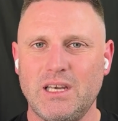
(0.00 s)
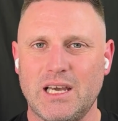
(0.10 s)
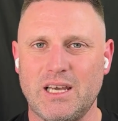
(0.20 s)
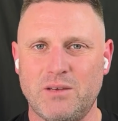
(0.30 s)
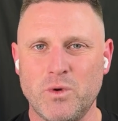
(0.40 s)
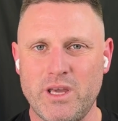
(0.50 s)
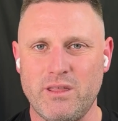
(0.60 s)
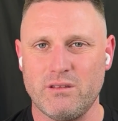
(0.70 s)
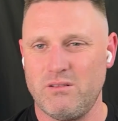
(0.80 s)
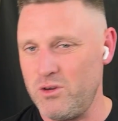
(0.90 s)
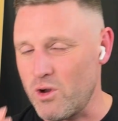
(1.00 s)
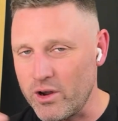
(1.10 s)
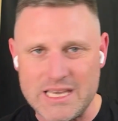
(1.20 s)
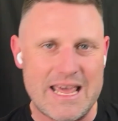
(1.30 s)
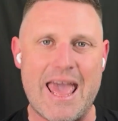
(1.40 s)
And with
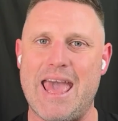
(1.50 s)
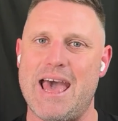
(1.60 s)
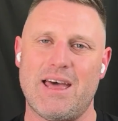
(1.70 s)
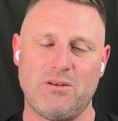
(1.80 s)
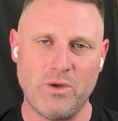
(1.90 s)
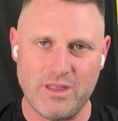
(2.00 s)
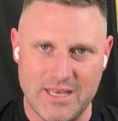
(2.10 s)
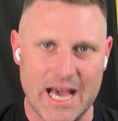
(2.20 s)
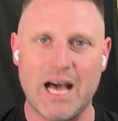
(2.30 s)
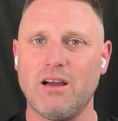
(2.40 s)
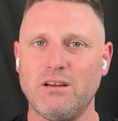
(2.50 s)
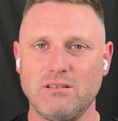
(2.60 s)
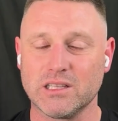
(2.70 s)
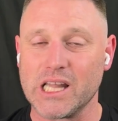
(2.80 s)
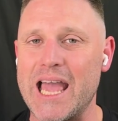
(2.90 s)
Noddy out, with Young
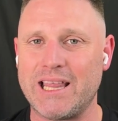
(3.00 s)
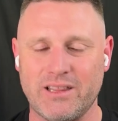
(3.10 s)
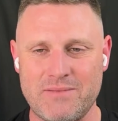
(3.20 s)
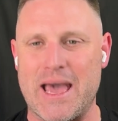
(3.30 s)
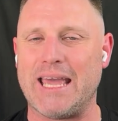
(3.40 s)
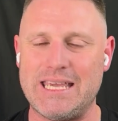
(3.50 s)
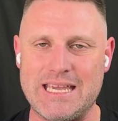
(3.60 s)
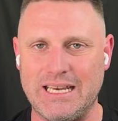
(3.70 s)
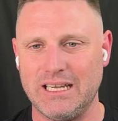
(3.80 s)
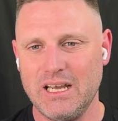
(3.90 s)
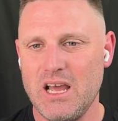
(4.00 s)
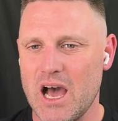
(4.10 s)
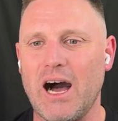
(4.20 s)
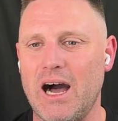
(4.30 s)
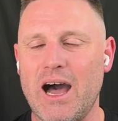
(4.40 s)
likely back in,
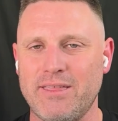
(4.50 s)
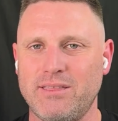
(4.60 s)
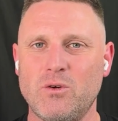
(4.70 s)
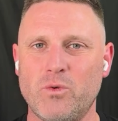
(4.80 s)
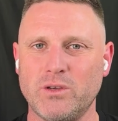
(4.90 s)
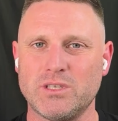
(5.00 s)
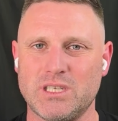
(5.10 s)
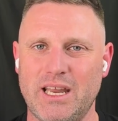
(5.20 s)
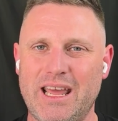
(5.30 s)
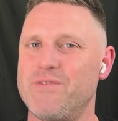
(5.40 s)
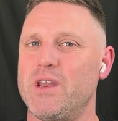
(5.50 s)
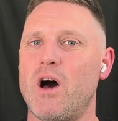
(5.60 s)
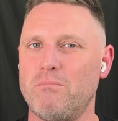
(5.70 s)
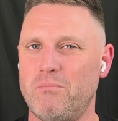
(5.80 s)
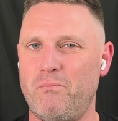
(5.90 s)
I think we could see an even
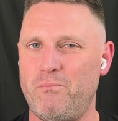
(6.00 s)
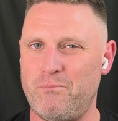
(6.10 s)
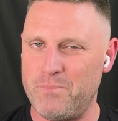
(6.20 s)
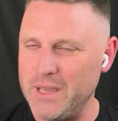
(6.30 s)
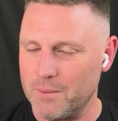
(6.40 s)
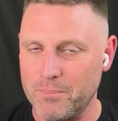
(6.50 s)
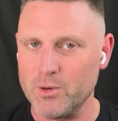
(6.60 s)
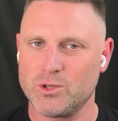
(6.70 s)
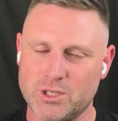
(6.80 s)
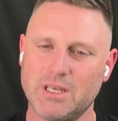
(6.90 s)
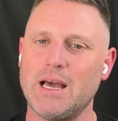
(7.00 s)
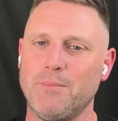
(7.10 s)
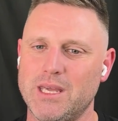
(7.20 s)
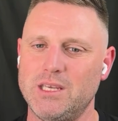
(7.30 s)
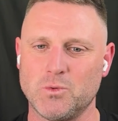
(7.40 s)
bigger boost
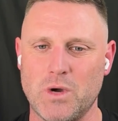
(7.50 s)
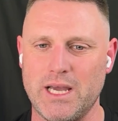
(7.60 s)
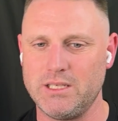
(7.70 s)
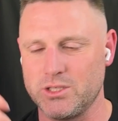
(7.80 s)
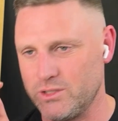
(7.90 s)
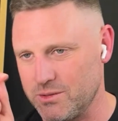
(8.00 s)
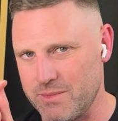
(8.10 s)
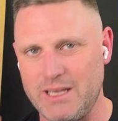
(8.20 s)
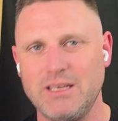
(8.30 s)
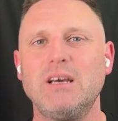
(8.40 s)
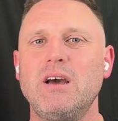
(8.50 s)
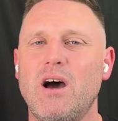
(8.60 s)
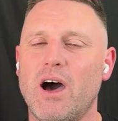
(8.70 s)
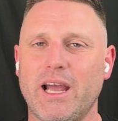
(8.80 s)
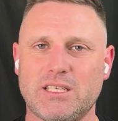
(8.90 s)
coming his way. So to me,
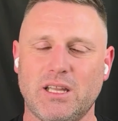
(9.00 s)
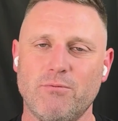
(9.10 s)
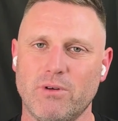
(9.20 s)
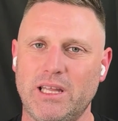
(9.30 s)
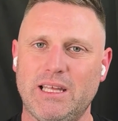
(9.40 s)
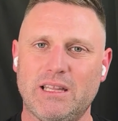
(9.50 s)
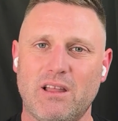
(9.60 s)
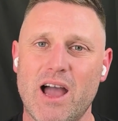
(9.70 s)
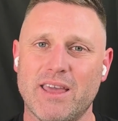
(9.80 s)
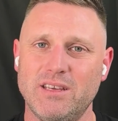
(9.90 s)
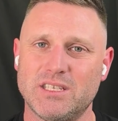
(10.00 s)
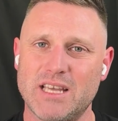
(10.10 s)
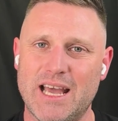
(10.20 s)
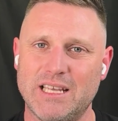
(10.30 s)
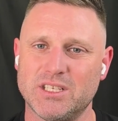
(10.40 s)
I actually really like this
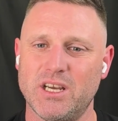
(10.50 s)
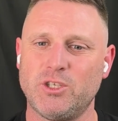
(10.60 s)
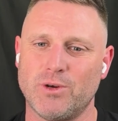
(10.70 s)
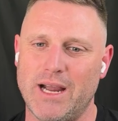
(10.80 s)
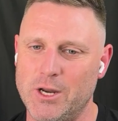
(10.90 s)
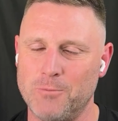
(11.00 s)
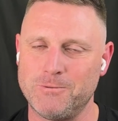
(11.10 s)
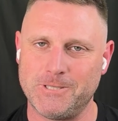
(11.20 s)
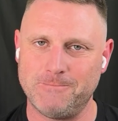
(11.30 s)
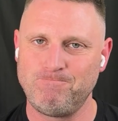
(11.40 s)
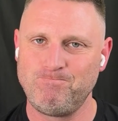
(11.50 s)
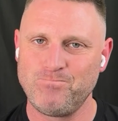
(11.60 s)
as a trade option.